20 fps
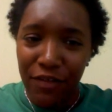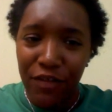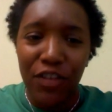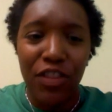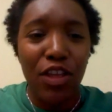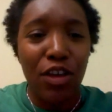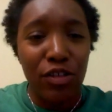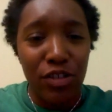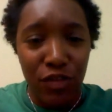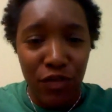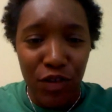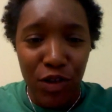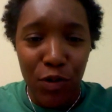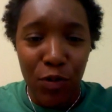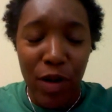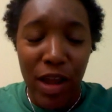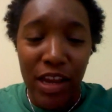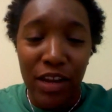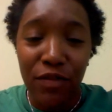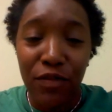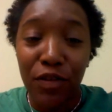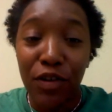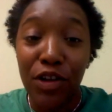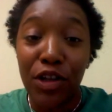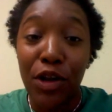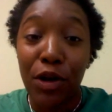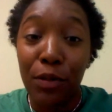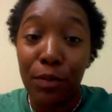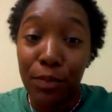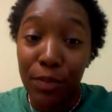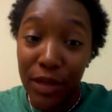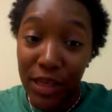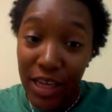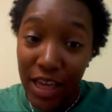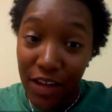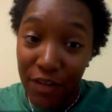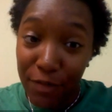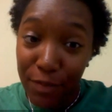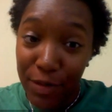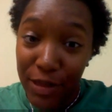For those of you waiting for your
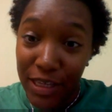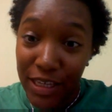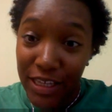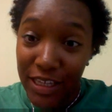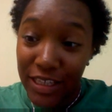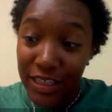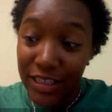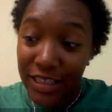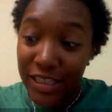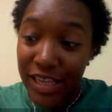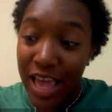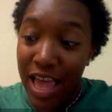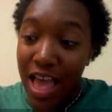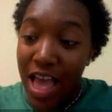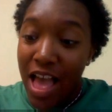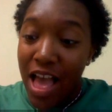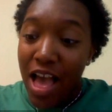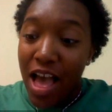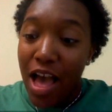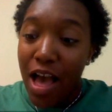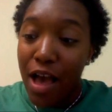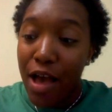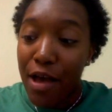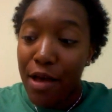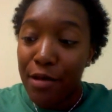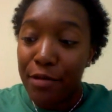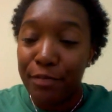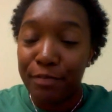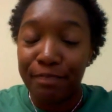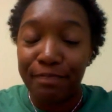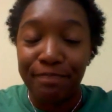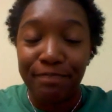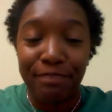BFPs, um,